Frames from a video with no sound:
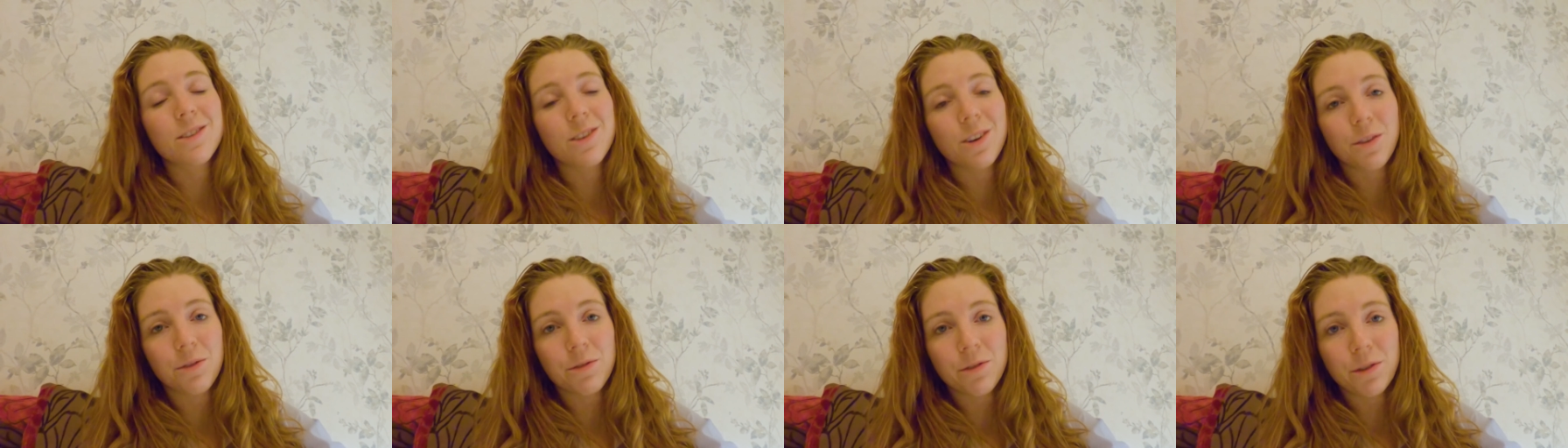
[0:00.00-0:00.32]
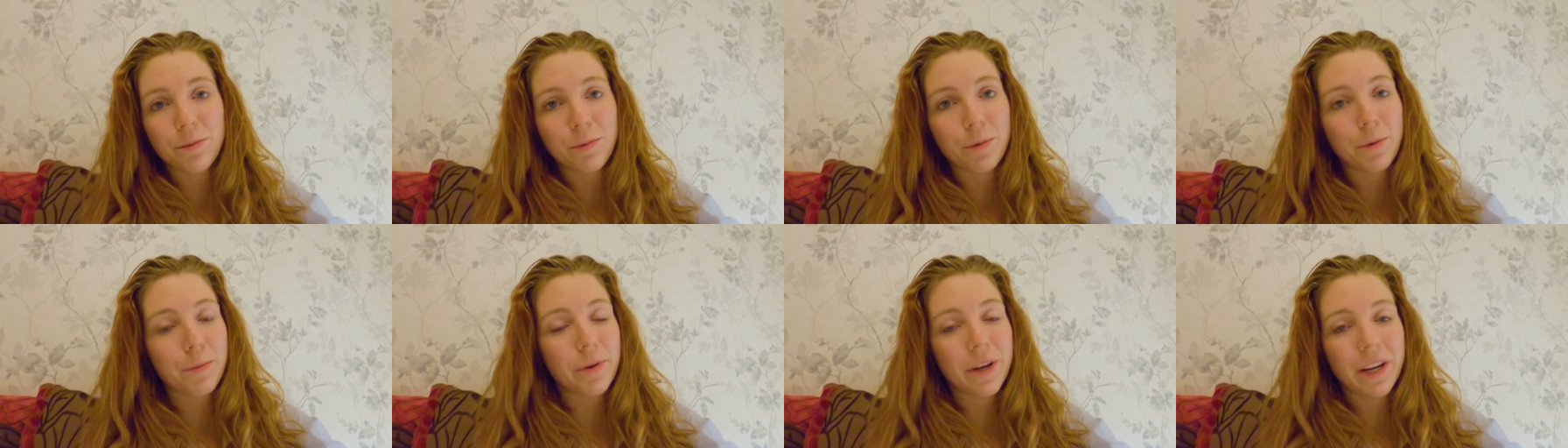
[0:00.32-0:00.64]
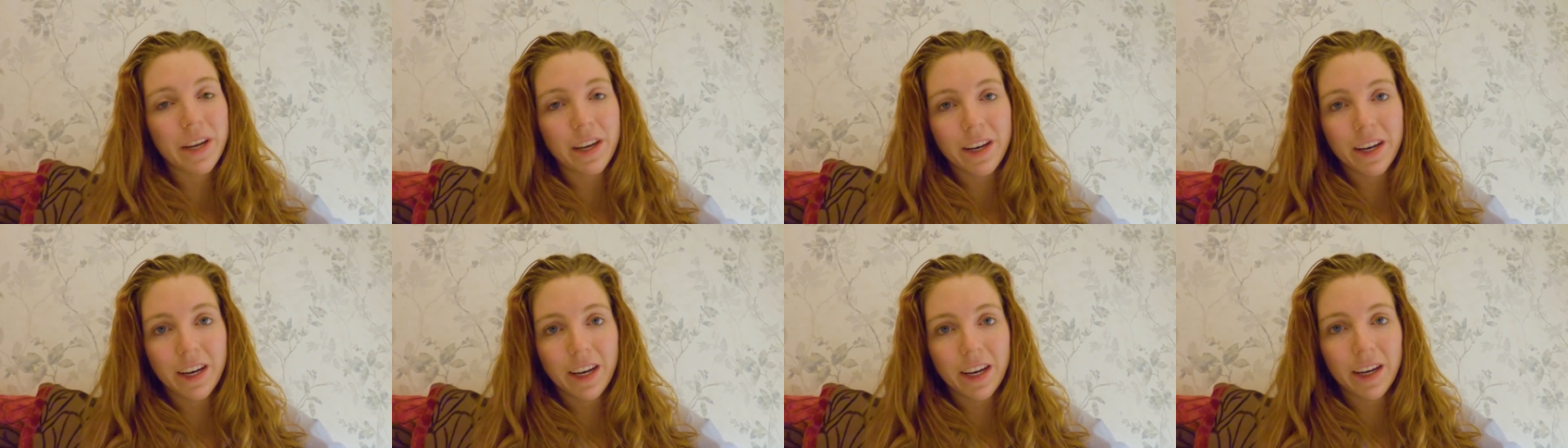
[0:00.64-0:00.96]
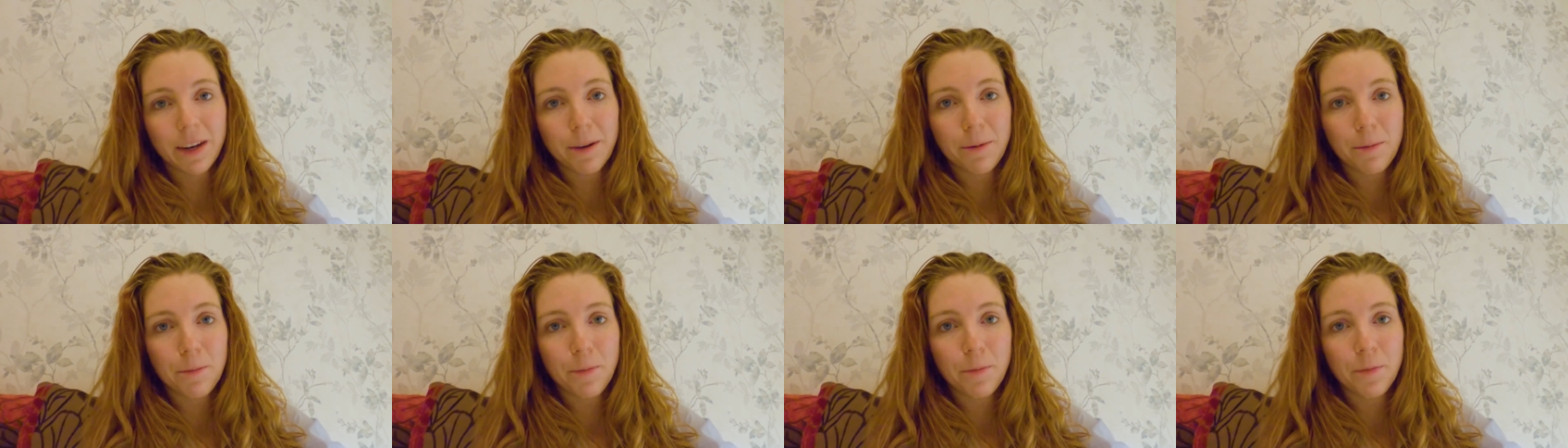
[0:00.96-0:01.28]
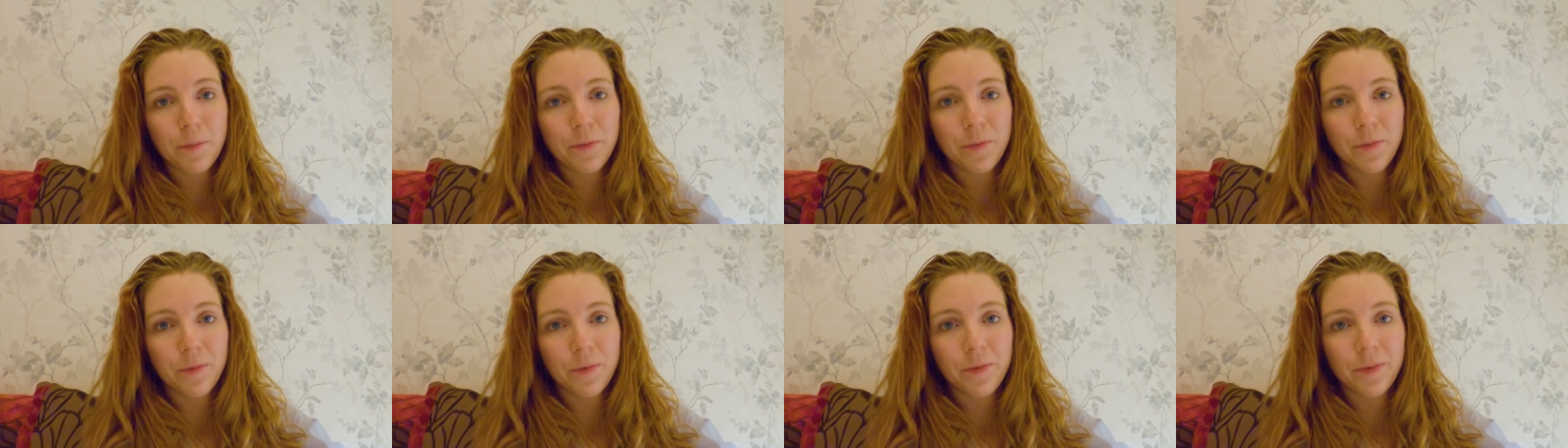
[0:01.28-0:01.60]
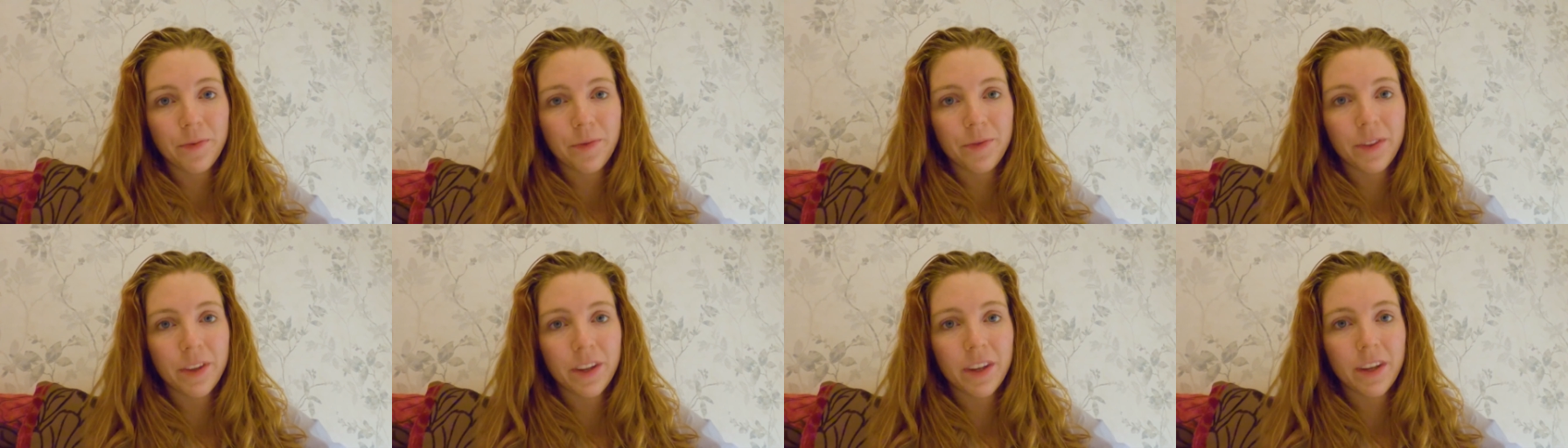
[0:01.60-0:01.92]
had doubts of whether I
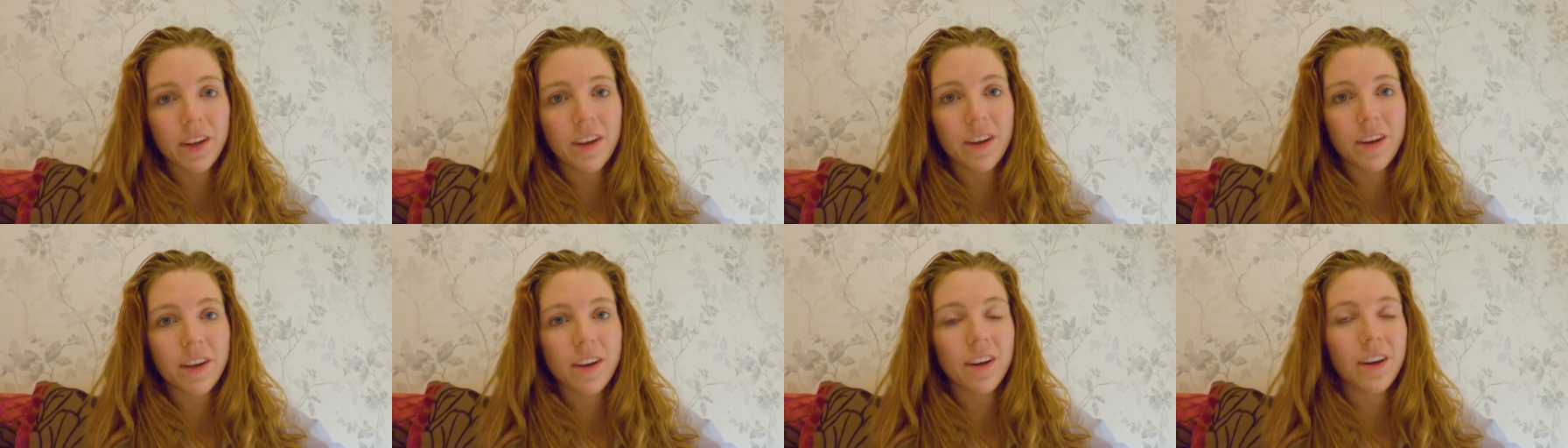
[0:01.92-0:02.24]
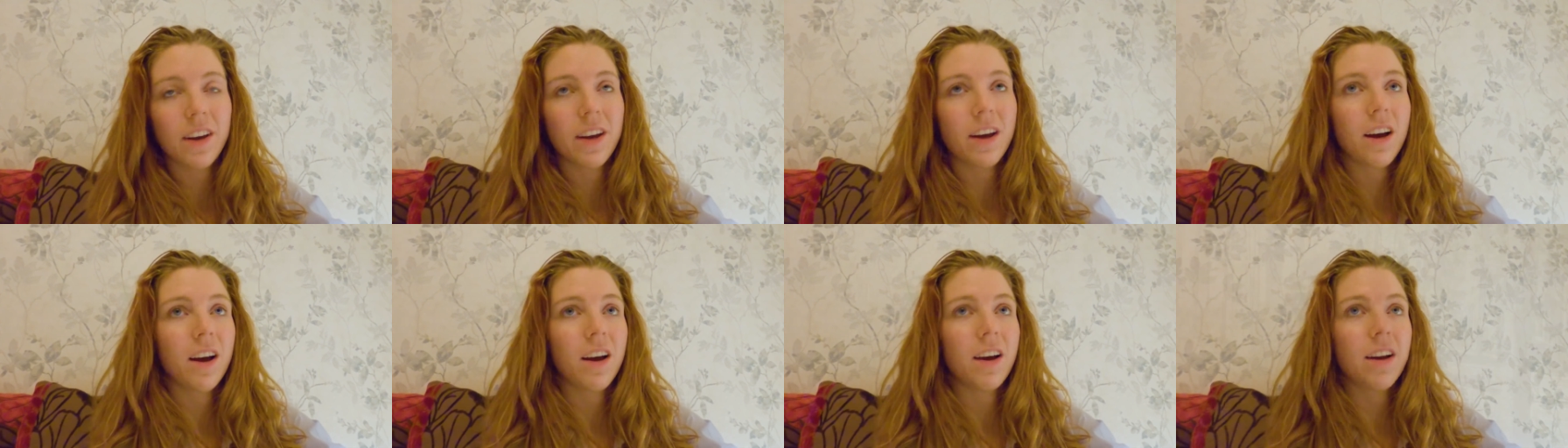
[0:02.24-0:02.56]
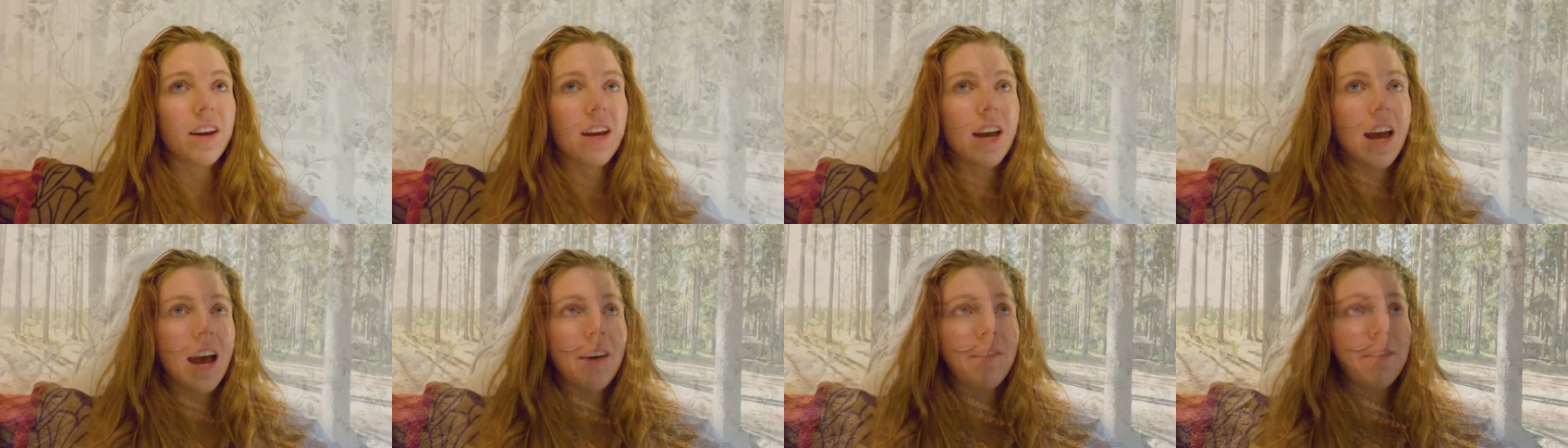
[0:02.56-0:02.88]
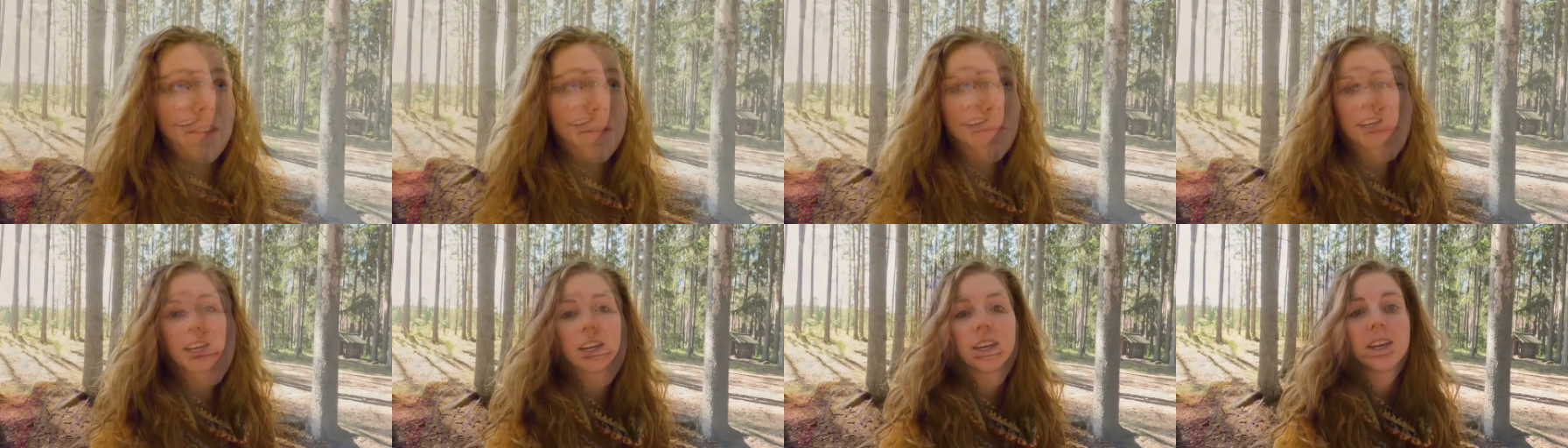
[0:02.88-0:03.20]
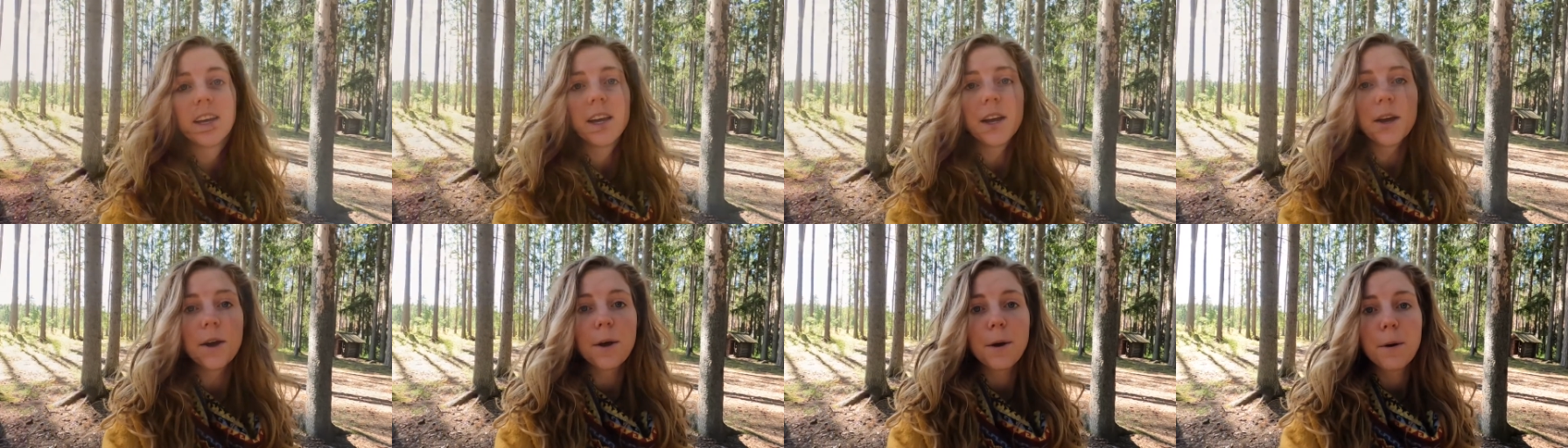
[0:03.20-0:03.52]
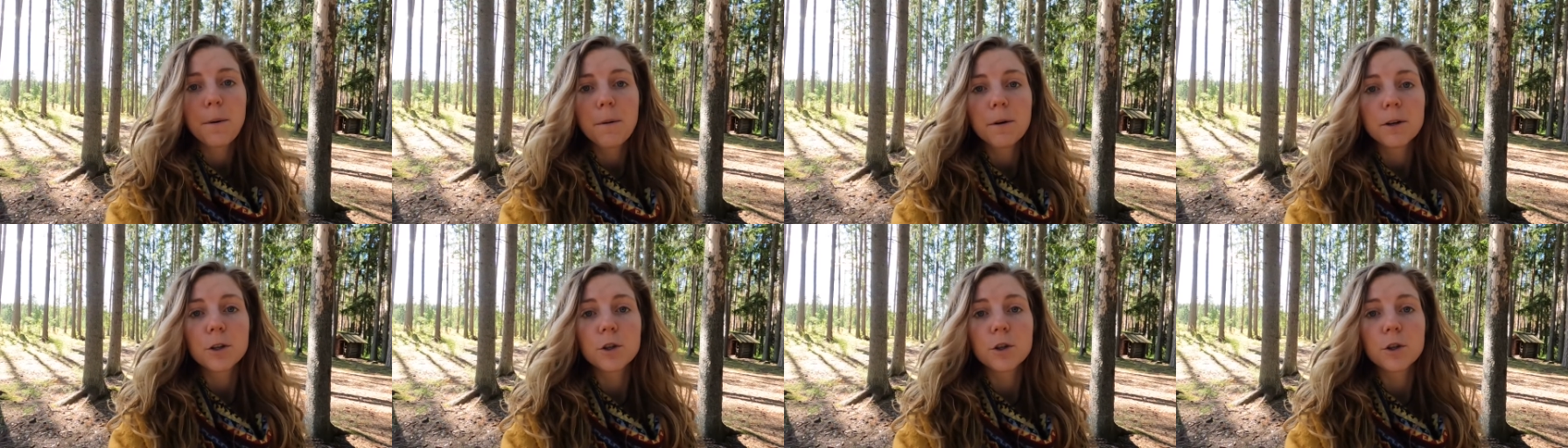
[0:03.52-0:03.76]
would even like this new lifestyle.